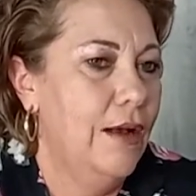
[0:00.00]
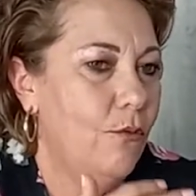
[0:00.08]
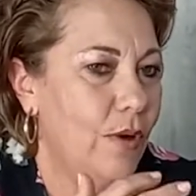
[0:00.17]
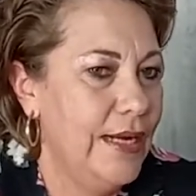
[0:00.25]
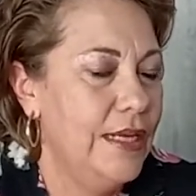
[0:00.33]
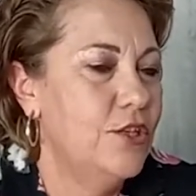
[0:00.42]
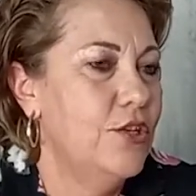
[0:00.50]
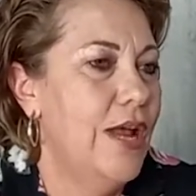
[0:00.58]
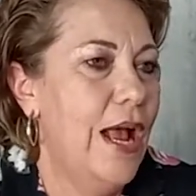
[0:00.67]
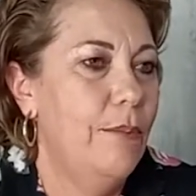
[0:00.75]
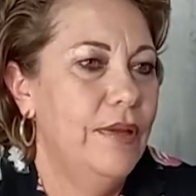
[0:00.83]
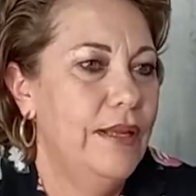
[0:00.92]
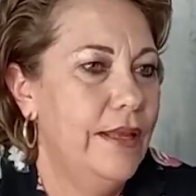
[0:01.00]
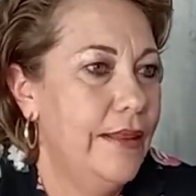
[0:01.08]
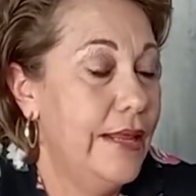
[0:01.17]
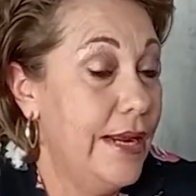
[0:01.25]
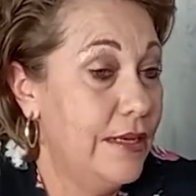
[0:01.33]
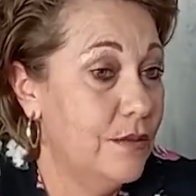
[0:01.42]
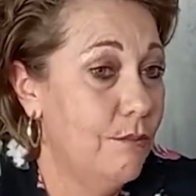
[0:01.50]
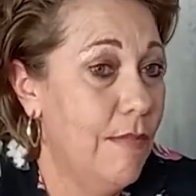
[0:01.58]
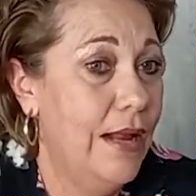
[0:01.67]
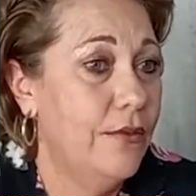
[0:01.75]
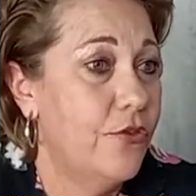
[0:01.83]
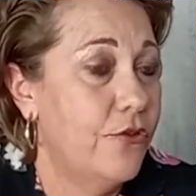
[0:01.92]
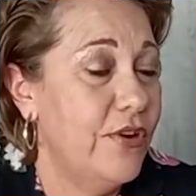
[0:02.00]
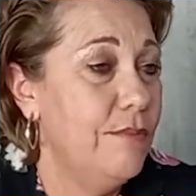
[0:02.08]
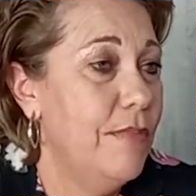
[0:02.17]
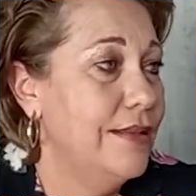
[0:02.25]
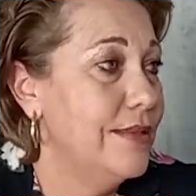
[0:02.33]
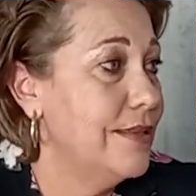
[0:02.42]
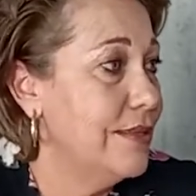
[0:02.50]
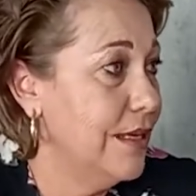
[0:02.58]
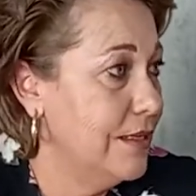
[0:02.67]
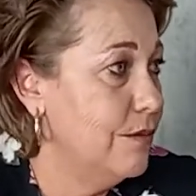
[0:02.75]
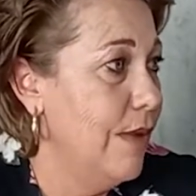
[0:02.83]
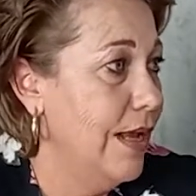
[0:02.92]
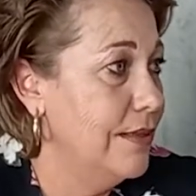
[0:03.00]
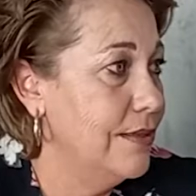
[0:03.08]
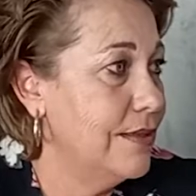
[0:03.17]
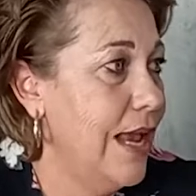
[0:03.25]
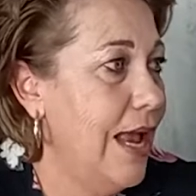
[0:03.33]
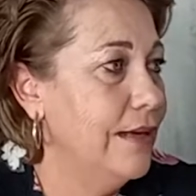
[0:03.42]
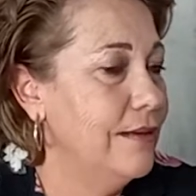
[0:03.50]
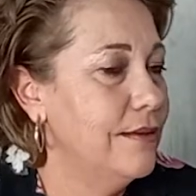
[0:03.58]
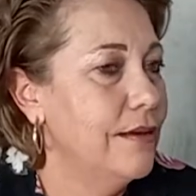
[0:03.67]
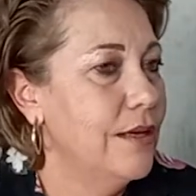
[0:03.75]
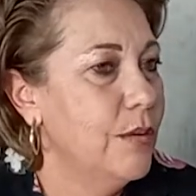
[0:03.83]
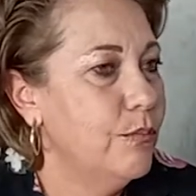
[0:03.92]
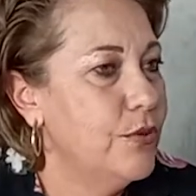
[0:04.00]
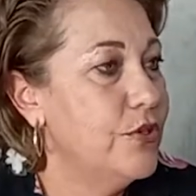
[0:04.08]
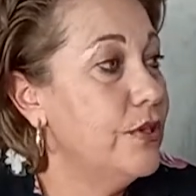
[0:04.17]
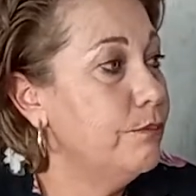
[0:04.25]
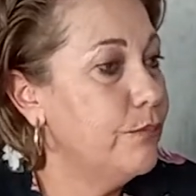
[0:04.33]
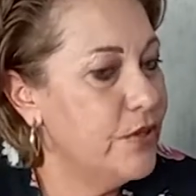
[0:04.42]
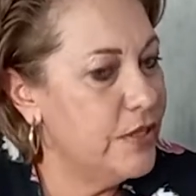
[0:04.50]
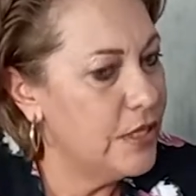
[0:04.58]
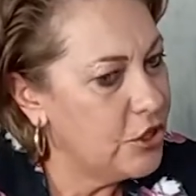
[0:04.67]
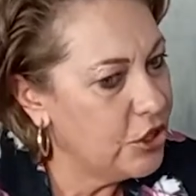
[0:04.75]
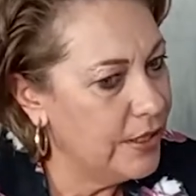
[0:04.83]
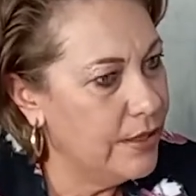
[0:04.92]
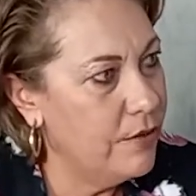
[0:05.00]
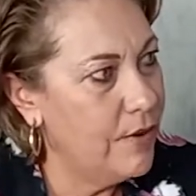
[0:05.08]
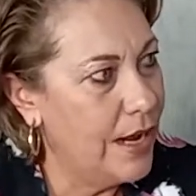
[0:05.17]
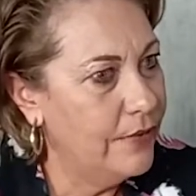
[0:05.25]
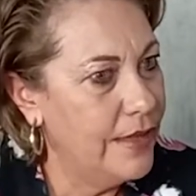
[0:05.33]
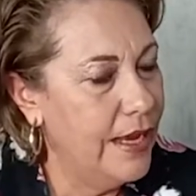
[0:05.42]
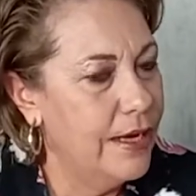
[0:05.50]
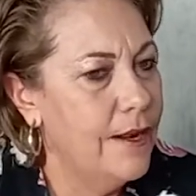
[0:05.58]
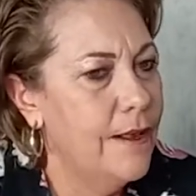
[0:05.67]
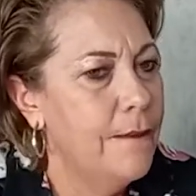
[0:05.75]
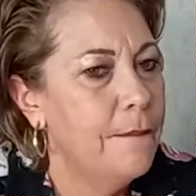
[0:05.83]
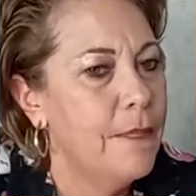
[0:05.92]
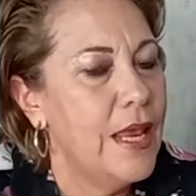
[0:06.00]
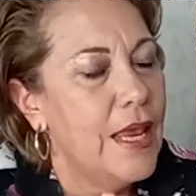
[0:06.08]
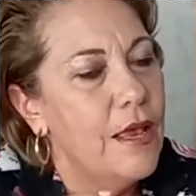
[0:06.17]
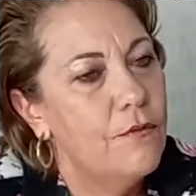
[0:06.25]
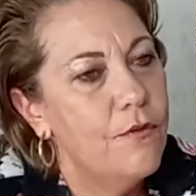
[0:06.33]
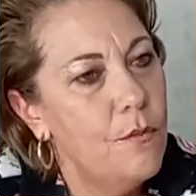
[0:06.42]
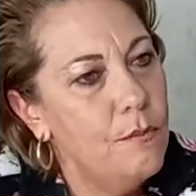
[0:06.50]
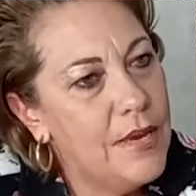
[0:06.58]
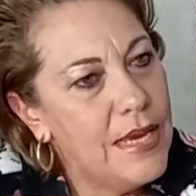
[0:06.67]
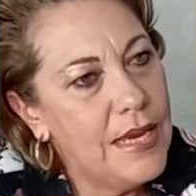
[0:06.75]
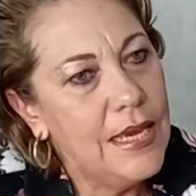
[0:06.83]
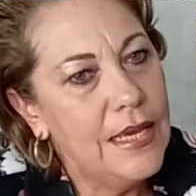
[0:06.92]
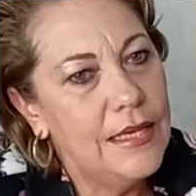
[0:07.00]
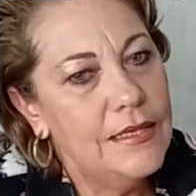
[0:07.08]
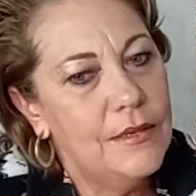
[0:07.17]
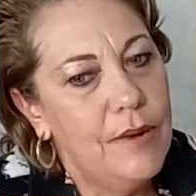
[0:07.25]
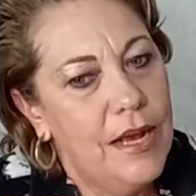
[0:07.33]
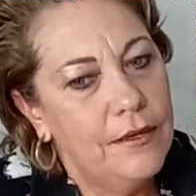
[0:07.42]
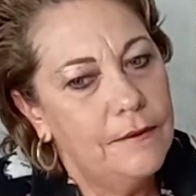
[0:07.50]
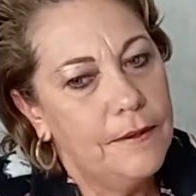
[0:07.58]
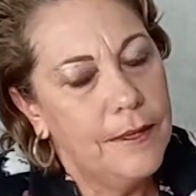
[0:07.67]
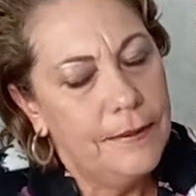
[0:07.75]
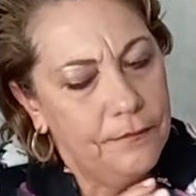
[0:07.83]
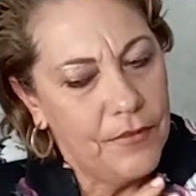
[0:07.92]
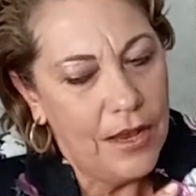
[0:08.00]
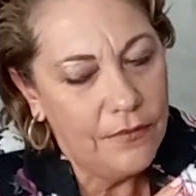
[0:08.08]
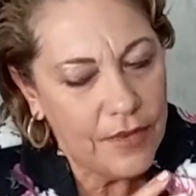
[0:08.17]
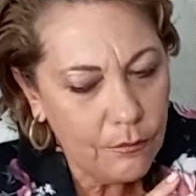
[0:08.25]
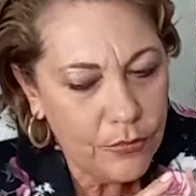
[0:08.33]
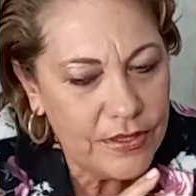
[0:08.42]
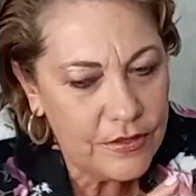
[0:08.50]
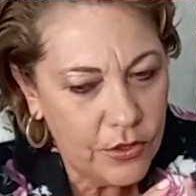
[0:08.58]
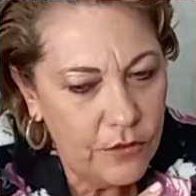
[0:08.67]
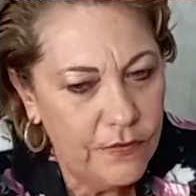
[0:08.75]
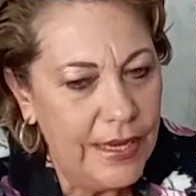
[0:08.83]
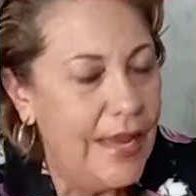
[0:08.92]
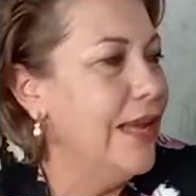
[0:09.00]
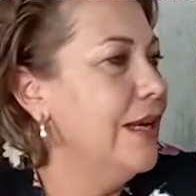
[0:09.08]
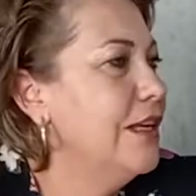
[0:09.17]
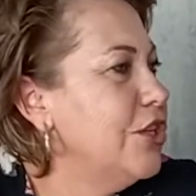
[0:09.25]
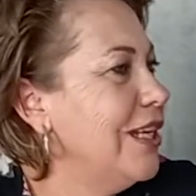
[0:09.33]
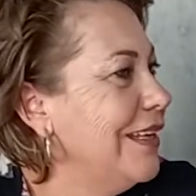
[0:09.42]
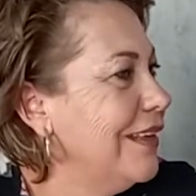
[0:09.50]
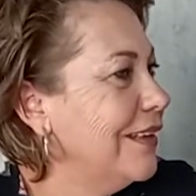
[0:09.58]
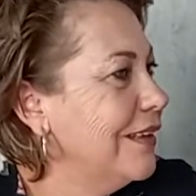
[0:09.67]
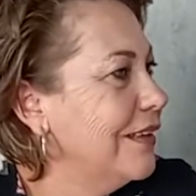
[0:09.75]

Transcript: what needs to happen in the next month, 3 months, 6 months, and position around that. For me, it's about, I think, preserving energy.